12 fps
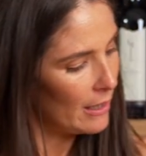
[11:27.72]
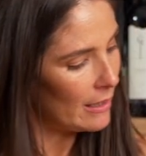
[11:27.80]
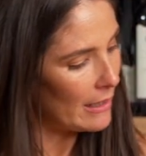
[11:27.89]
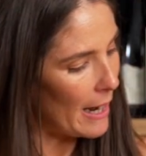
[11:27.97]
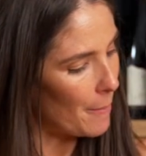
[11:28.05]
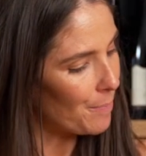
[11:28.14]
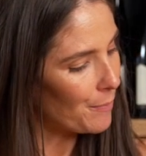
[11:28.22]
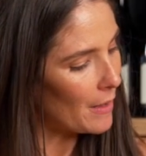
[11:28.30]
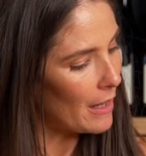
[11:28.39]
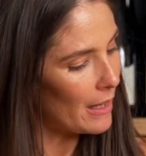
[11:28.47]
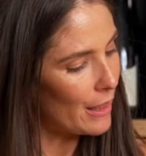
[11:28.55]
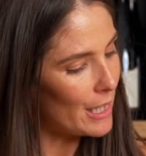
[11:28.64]
Now,
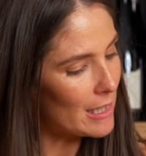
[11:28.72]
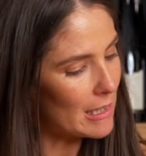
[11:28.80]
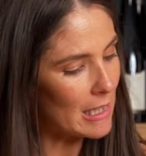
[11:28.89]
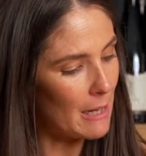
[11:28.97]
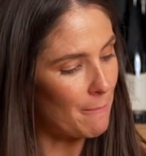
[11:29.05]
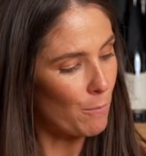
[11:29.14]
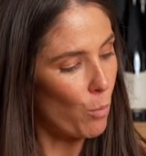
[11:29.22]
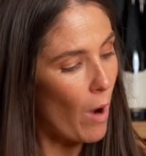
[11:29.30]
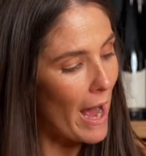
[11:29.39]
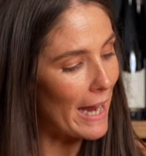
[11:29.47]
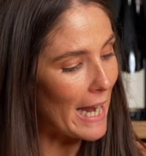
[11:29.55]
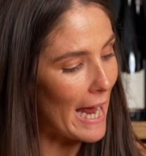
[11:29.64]
this
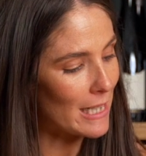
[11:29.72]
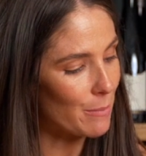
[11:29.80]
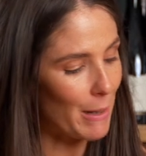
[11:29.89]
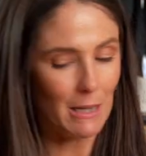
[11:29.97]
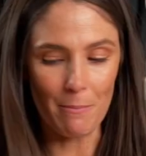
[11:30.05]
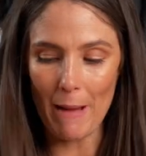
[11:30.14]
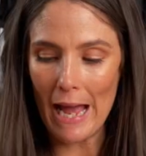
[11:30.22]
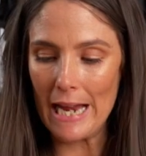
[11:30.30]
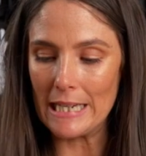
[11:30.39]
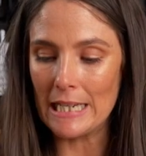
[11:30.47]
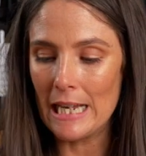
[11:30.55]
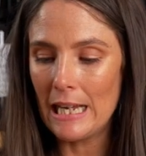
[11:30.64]
wine has been
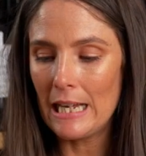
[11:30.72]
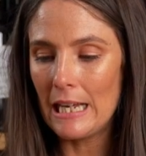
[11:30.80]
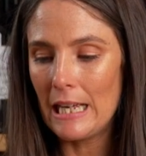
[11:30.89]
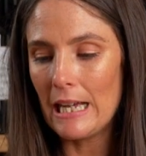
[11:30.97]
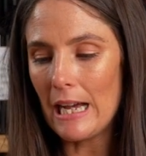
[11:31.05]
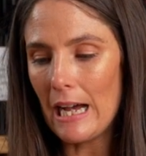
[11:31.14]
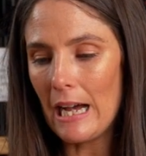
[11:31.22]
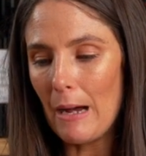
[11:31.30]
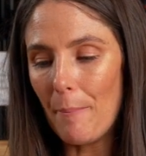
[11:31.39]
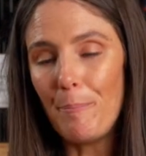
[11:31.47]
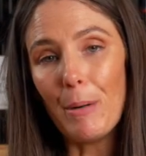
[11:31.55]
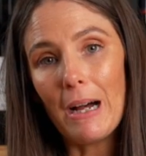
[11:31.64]
made
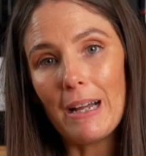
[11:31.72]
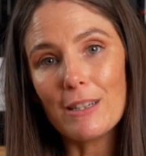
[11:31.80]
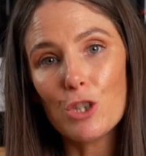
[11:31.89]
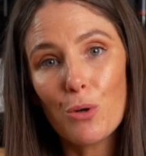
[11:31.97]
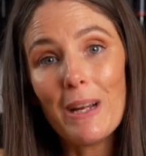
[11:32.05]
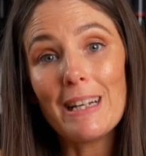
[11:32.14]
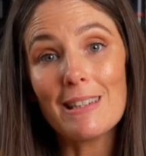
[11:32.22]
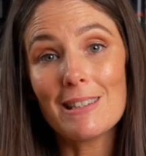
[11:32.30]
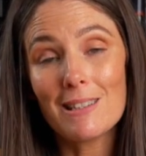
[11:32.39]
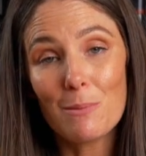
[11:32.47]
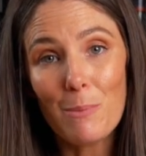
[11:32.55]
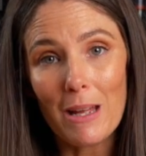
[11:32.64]
by Trina
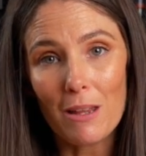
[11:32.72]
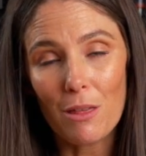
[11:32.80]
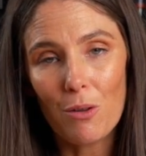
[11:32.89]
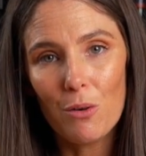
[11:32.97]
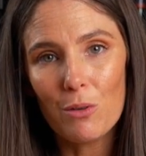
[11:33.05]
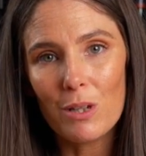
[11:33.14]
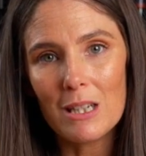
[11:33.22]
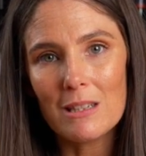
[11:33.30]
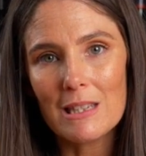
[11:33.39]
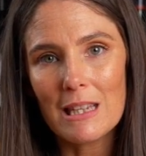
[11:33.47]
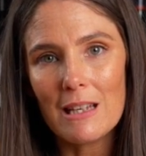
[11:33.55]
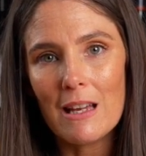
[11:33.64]
Smith, who
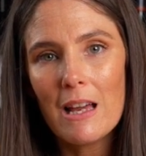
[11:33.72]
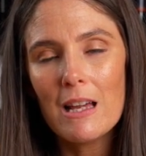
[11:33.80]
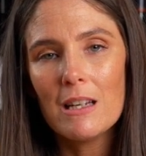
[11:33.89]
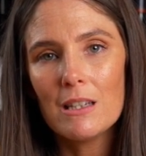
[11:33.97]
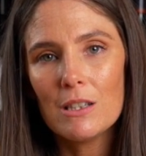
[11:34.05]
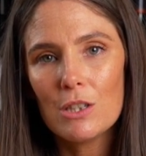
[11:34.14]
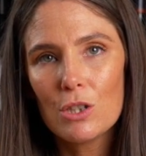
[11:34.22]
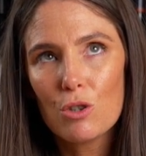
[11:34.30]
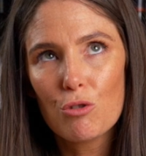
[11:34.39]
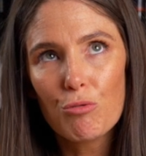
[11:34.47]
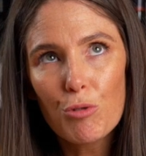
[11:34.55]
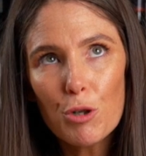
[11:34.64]
is the
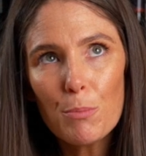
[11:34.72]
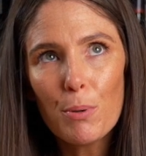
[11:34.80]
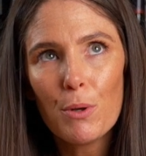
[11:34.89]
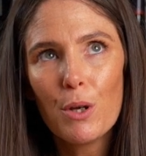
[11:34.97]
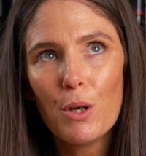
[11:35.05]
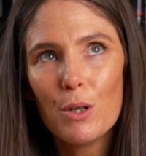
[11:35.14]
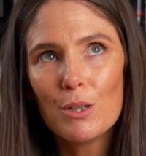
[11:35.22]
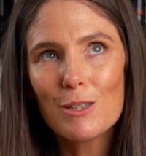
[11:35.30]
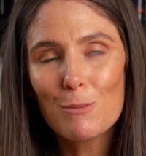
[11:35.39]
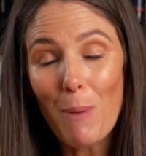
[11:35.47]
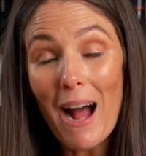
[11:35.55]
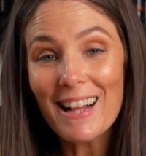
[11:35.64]
group
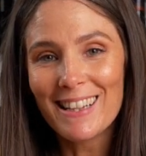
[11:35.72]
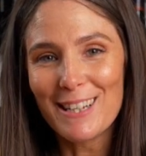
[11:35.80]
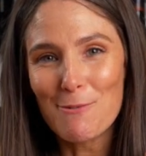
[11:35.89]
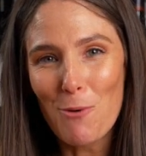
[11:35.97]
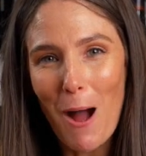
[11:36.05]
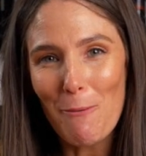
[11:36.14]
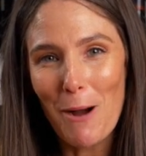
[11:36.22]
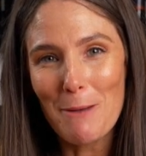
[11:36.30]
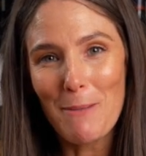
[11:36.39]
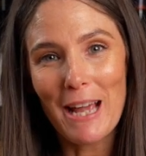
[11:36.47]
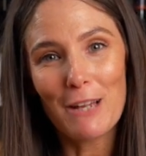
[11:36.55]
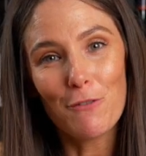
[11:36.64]
sparkling and white
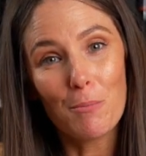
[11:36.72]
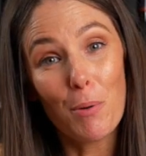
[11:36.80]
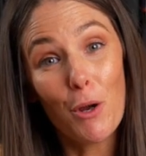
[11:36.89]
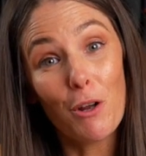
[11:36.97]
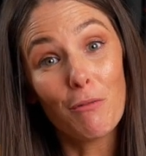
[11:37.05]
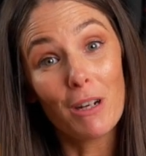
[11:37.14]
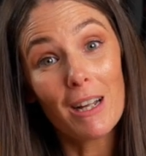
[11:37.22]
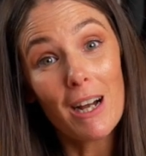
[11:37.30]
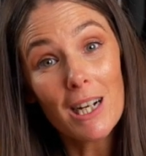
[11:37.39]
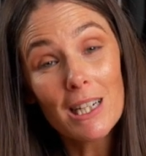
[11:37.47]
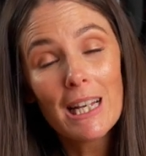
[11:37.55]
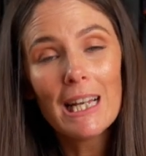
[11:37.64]
wine maker for Pernod
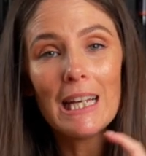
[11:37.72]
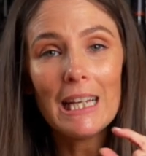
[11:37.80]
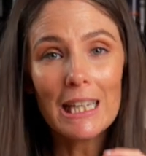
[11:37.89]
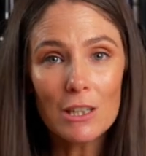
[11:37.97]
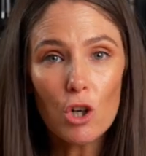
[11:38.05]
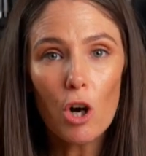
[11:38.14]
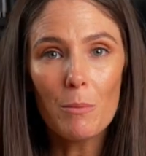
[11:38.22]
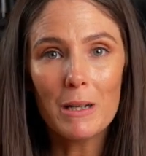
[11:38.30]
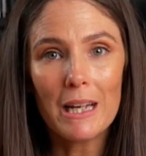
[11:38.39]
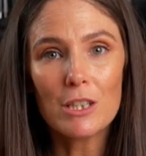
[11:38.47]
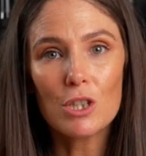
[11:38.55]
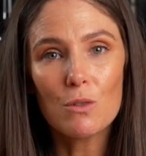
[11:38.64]
Ricard, in
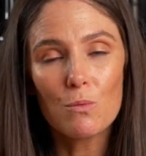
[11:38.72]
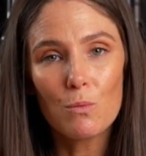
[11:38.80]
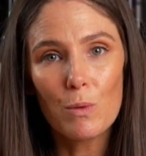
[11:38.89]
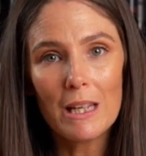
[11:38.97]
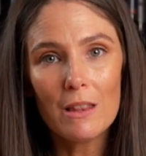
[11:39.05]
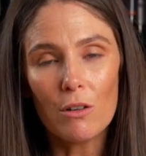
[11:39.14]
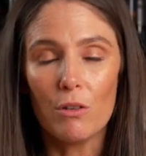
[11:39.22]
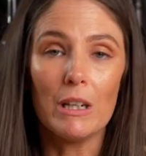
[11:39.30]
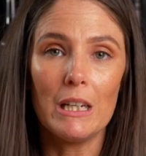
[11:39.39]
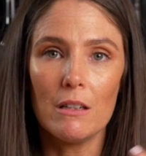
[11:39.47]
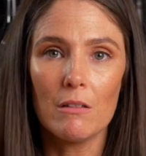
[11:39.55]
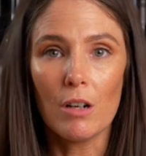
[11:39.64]
combination with, or
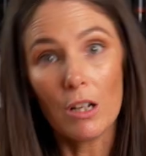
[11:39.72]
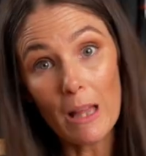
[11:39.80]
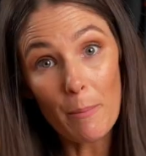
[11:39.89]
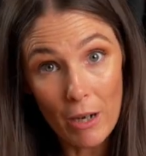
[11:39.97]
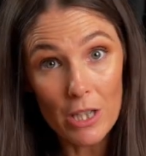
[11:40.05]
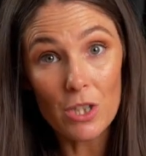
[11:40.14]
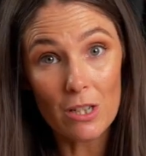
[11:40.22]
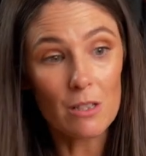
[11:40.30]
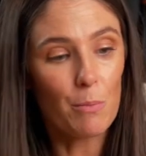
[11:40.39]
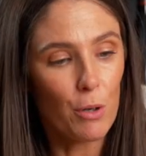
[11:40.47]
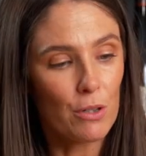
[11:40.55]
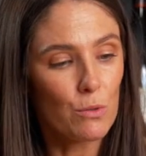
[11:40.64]
in collaboration, I
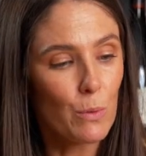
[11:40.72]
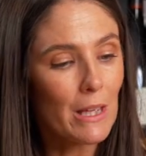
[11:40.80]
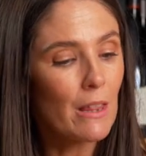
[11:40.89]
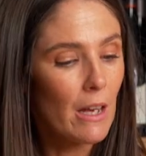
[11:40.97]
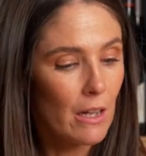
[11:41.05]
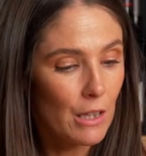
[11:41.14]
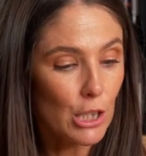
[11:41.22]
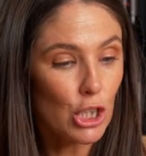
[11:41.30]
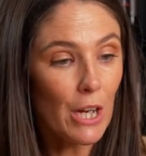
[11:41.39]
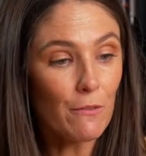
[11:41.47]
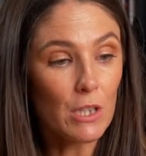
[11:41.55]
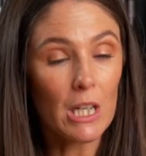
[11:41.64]
suppose, with the
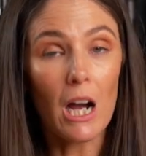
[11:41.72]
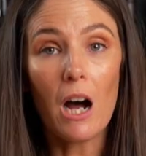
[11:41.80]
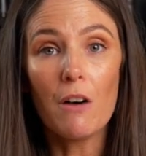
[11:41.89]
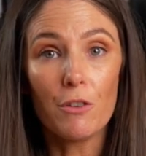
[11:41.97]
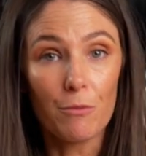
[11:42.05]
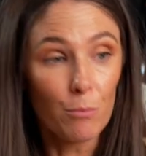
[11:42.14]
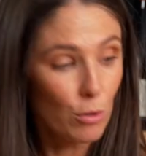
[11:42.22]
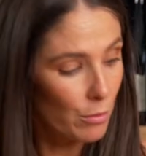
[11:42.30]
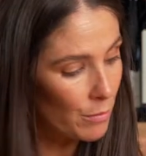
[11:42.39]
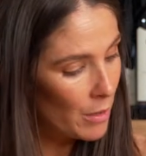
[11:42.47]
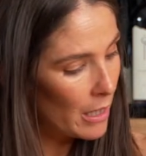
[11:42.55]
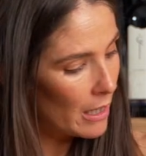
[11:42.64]
chef de cave of Mumm,